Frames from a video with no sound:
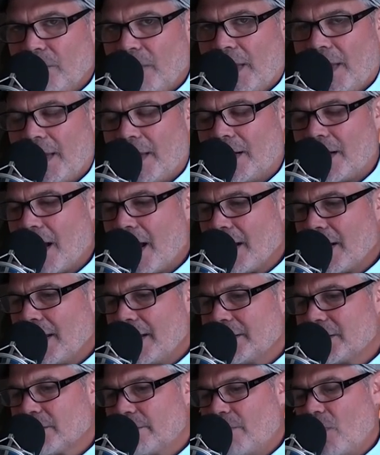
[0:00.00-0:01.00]
and I
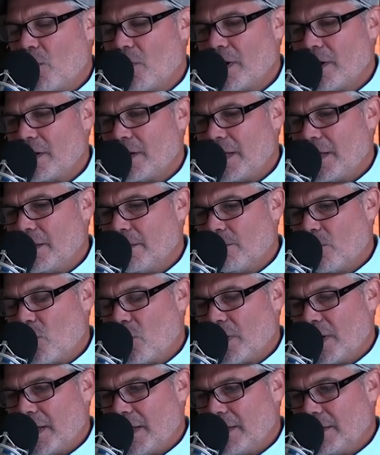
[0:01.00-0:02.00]
like to mow it in the
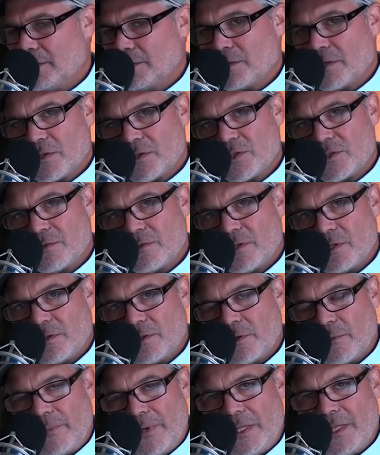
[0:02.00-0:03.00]
morning to
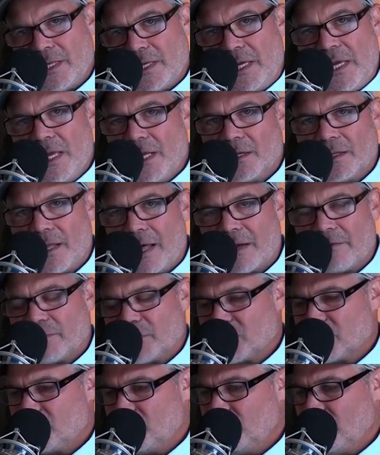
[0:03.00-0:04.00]
beat the heat. A lot of
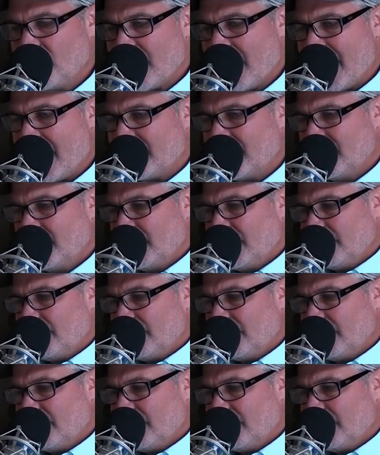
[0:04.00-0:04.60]
us do that.